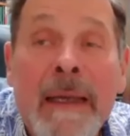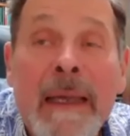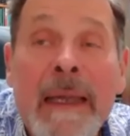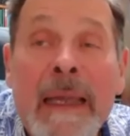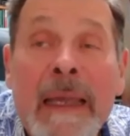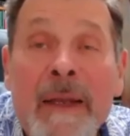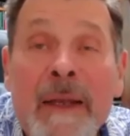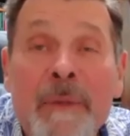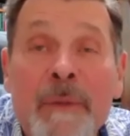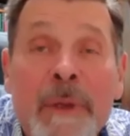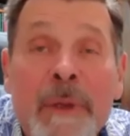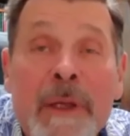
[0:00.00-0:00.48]

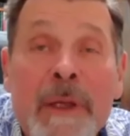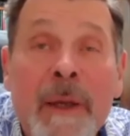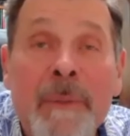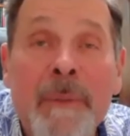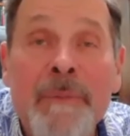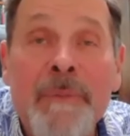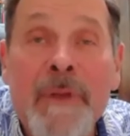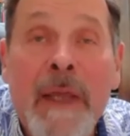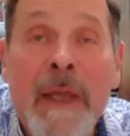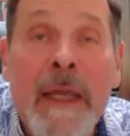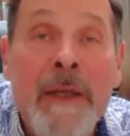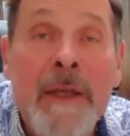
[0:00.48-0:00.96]
And it
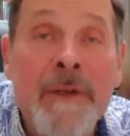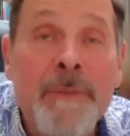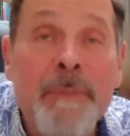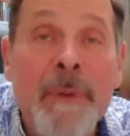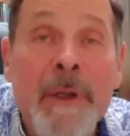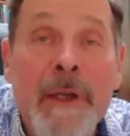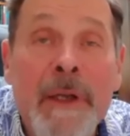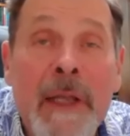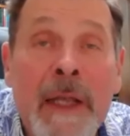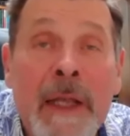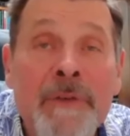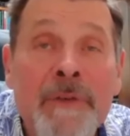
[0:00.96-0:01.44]
becomes
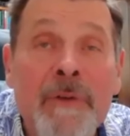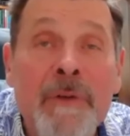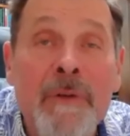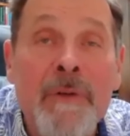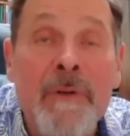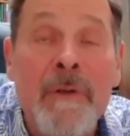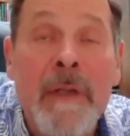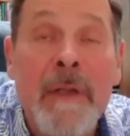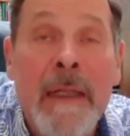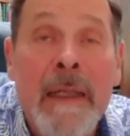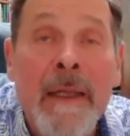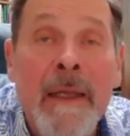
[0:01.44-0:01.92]

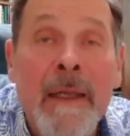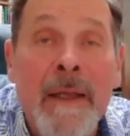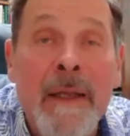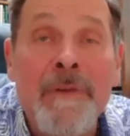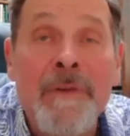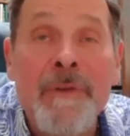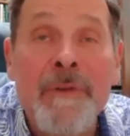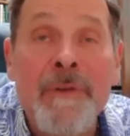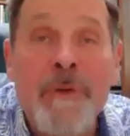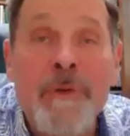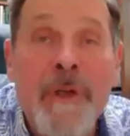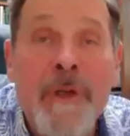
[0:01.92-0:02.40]
exponential
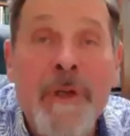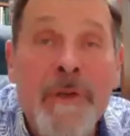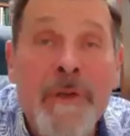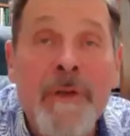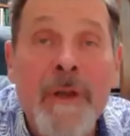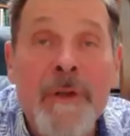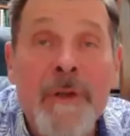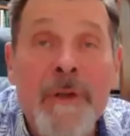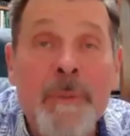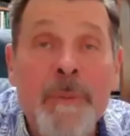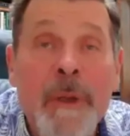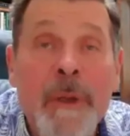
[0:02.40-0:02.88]
as you teach
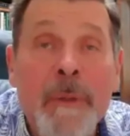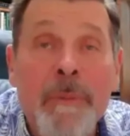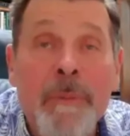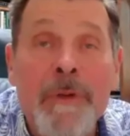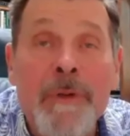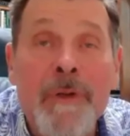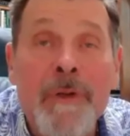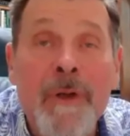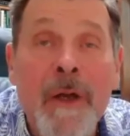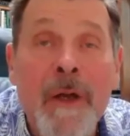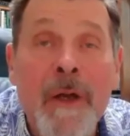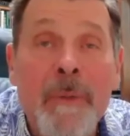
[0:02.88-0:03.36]
other people
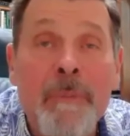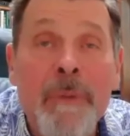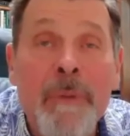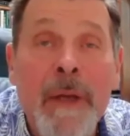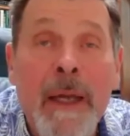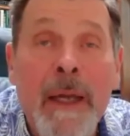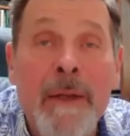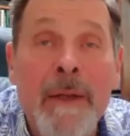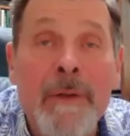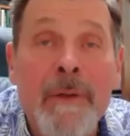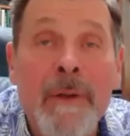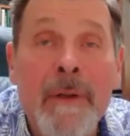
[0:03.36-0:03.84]
to
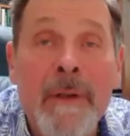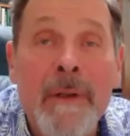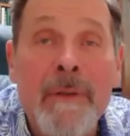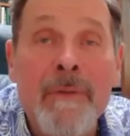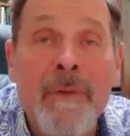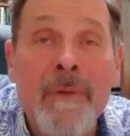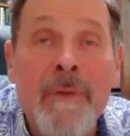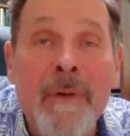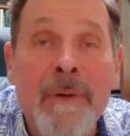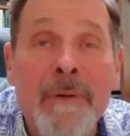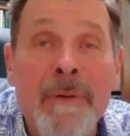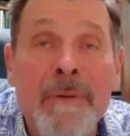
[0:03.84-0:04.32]
compound.
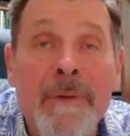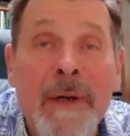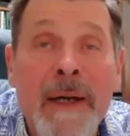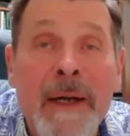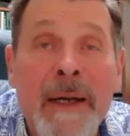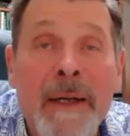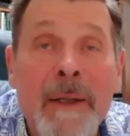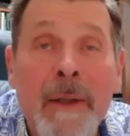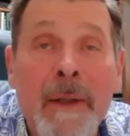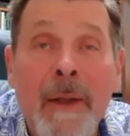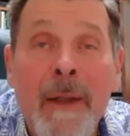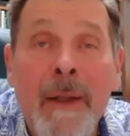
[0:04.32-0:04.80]
So
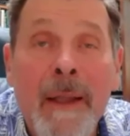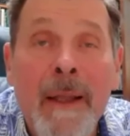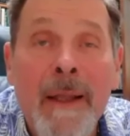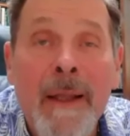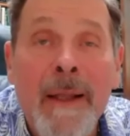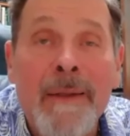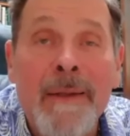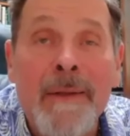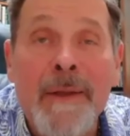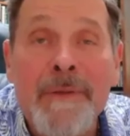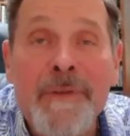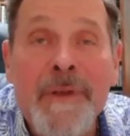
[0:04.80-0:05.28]
uh,
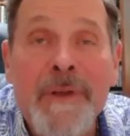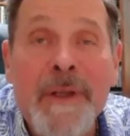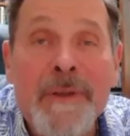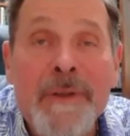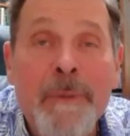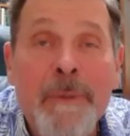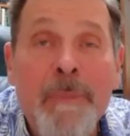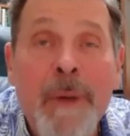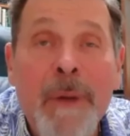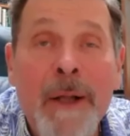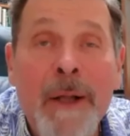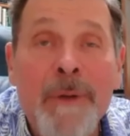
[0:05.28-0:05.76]
let's get
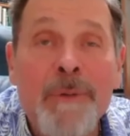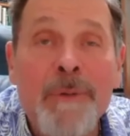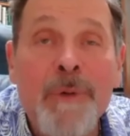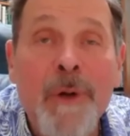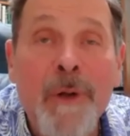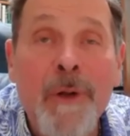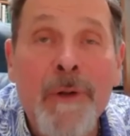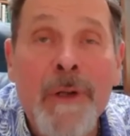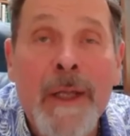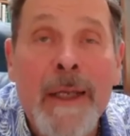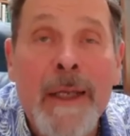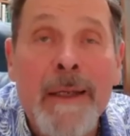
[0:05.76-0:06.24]
the ball
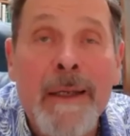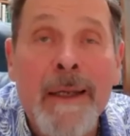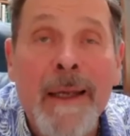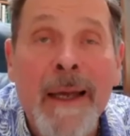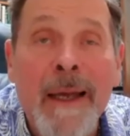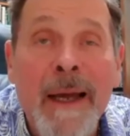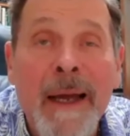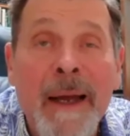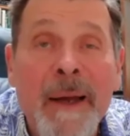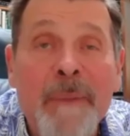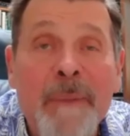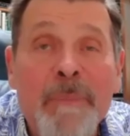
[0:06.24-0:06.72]
rolling.
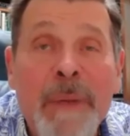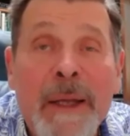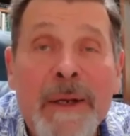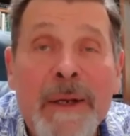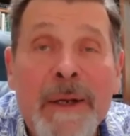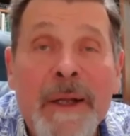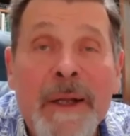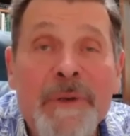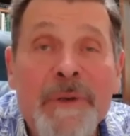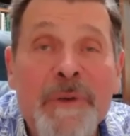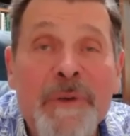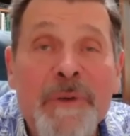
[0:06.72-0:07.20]
Uh, bet
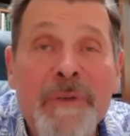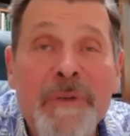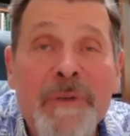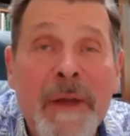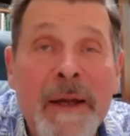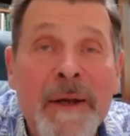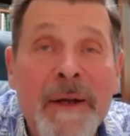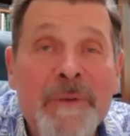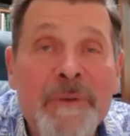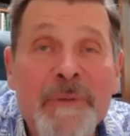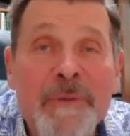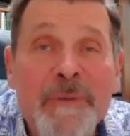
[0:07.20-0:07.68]
on
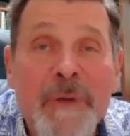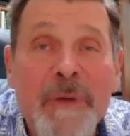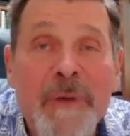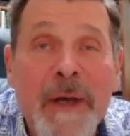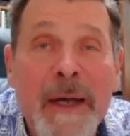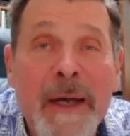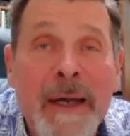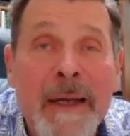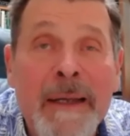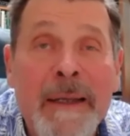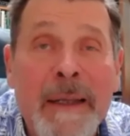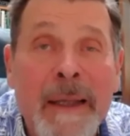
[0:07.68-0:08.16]
yourself.
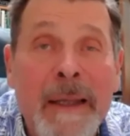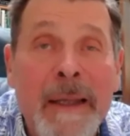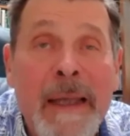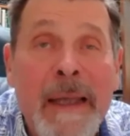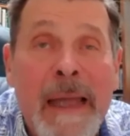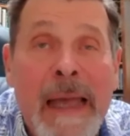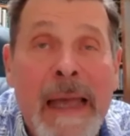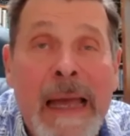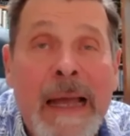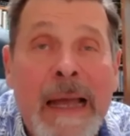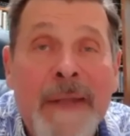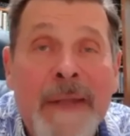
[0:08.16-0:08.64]
Uh,
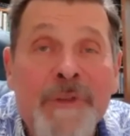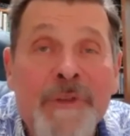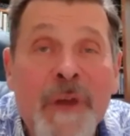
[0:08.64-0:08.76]
uh,